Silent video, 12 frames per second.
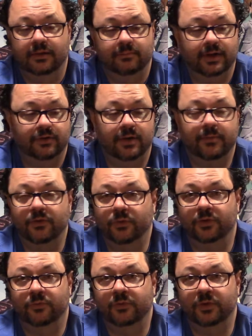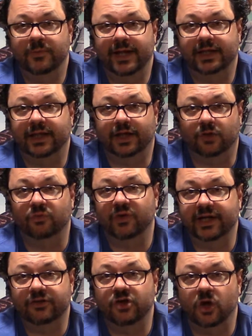My grandma would make like a
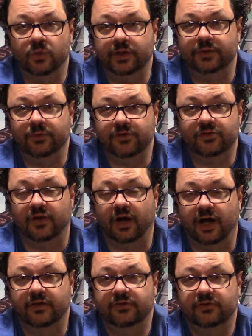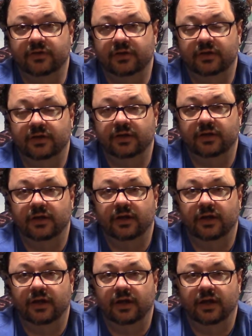rigatoni with sauce.
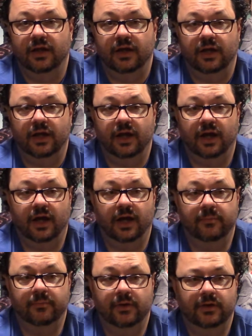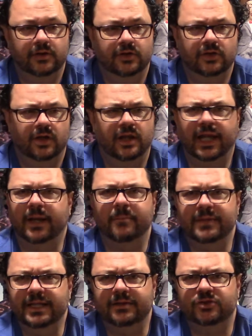Um, like a
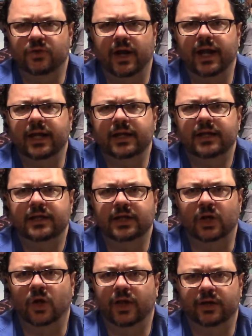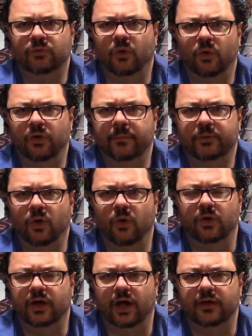meat tray, you know, like rolled up cold
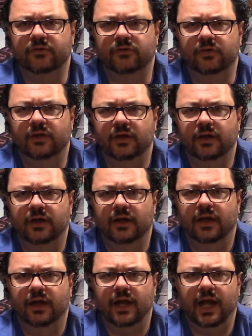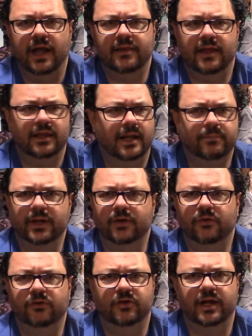cuts. And then like
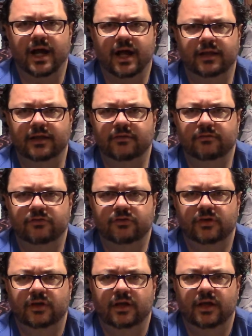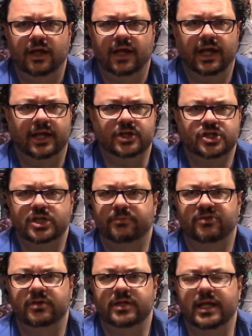pickles and olives and chips
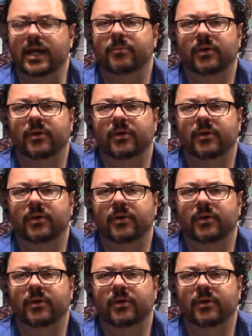and dip.